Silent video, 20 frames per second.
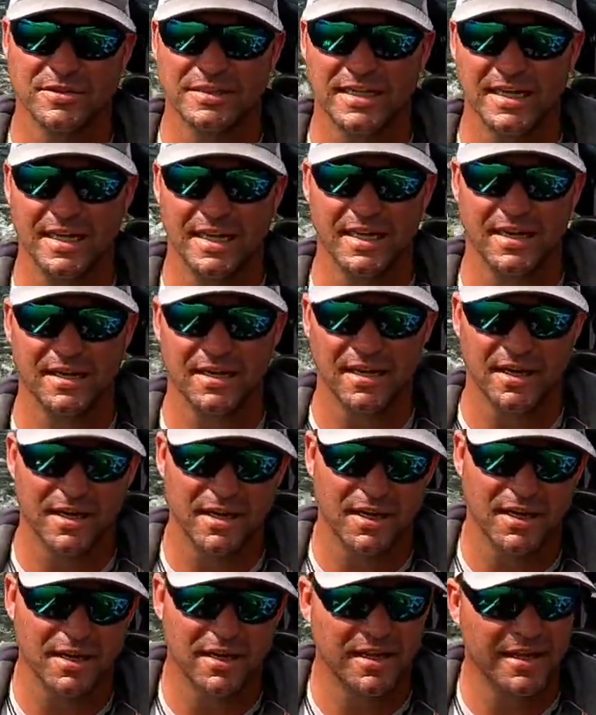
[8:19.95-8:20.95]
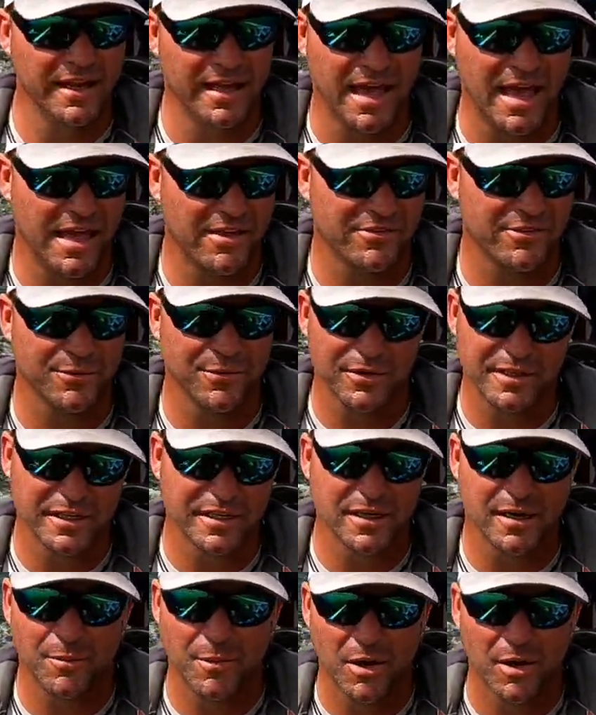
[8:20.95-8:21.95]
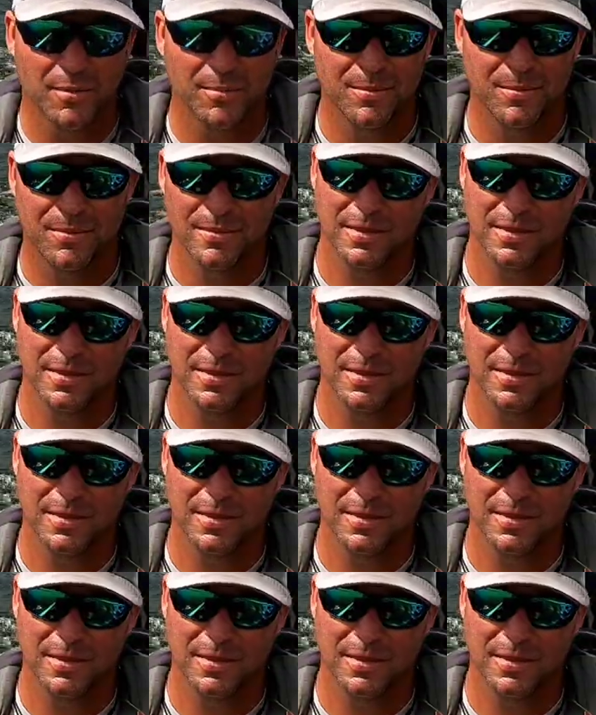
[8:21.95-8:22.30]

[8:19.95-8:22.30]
And uh, it hasn't really come up